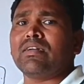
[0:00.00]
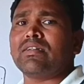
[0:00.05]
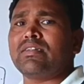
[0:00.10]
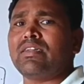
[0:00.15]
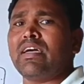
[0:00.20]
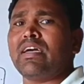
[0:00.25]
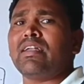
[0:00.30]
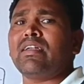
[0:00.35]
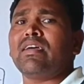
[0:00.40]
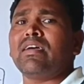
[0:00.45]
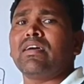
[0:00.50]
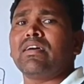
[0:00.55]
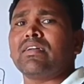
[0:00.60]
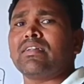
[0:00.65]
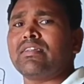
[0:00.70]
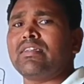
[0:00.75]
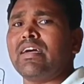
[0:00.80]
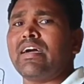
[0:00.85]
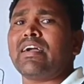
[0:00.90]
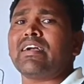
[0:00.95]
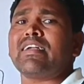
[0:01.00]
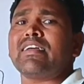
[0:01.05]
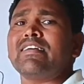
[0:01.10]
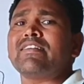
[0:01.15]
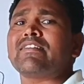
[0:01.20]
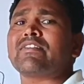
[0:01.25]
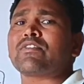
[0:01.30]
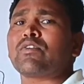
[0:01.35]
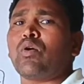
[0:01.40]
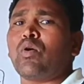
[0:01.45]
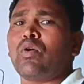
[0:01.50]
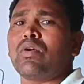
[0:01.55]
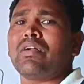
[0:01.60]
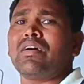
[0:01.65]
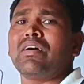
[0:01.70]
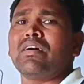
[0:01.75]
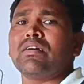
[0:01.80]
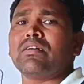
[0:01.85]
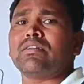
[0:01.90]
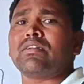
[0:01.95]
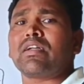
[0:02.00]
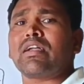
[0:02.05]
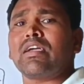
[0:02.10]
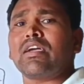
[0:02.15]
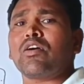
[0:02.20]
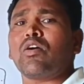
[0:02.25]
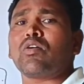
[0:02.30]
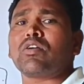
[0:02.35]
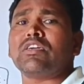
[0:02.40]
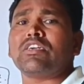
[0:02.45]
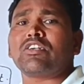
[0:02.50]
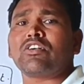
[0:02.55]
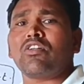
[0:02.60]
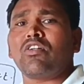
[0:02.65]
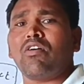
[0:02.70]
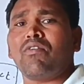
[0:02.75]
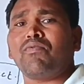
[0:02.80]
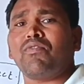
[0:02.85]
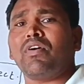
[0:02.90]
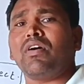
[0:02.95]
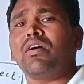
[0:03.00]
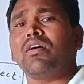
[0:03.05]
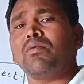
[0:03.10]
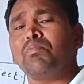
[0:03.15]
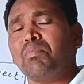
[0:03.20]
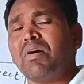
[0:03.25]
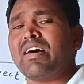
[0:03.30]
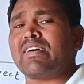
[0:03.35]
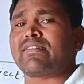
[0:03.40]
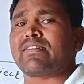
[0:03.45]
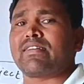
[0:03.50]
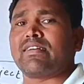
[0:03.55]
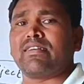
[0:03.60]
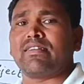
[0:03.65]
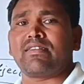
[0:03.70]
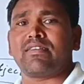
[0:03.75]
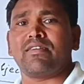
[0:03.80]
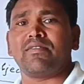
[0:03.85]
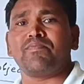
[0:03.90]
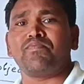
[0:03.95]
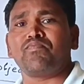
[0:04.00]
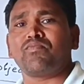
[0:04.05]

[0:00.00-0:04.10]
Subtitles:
then that is called the recognition of a past tense.